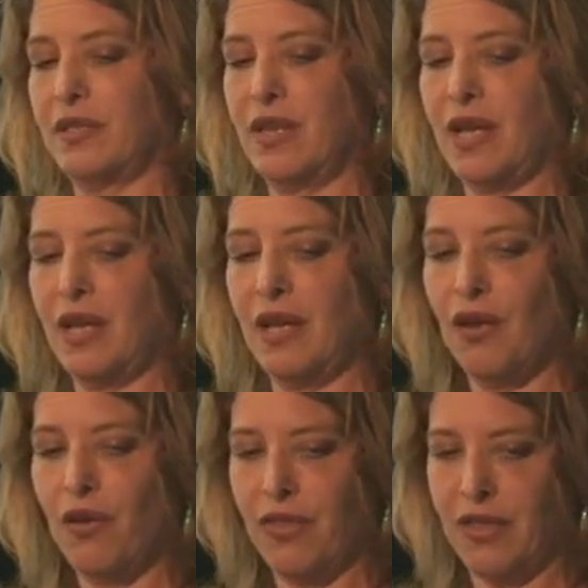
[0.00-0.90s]
today,
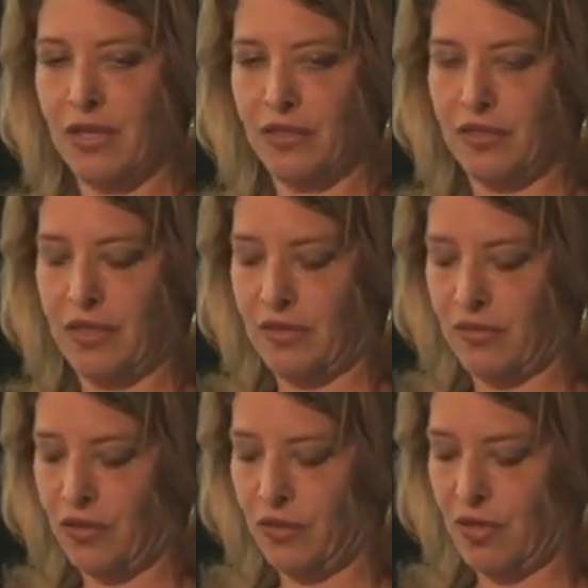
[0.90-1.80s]
all thanks
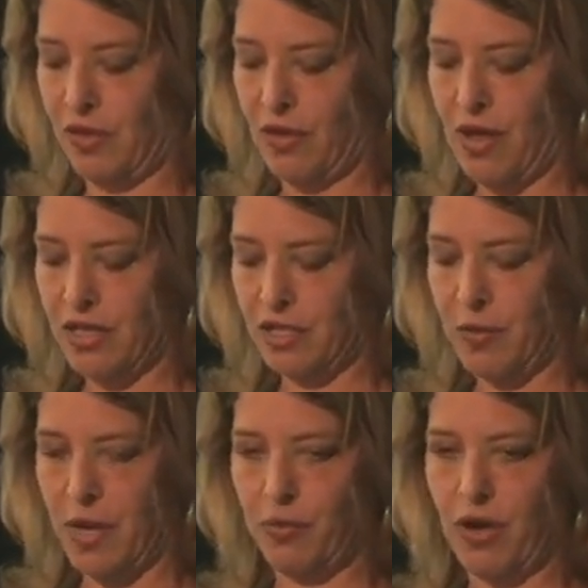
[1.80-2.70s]
to their launch
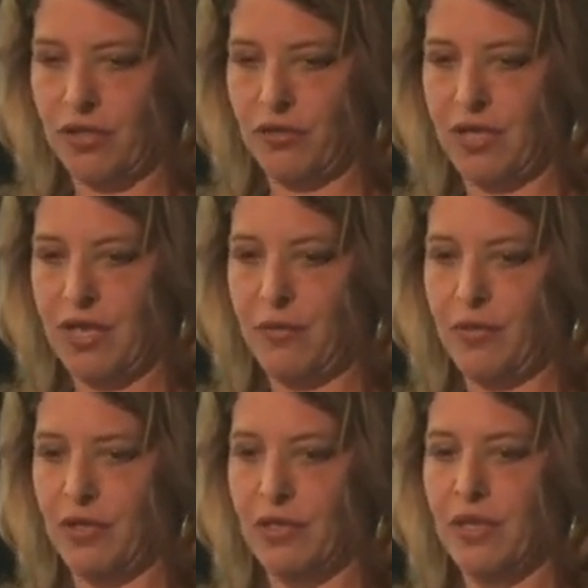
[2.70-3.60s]
by Procter &
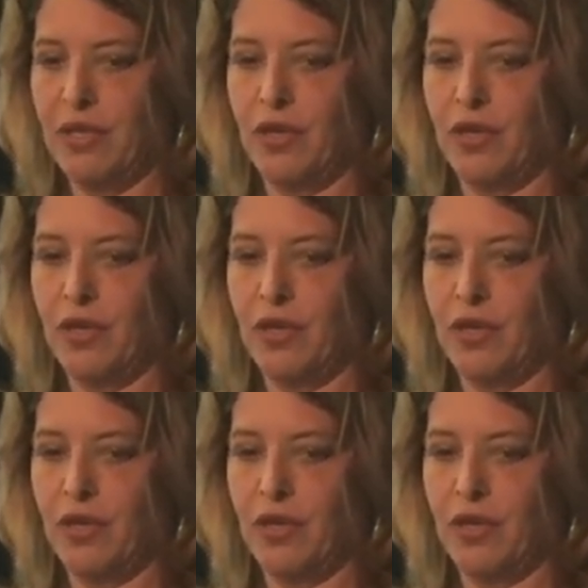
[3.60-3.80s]
Gamble,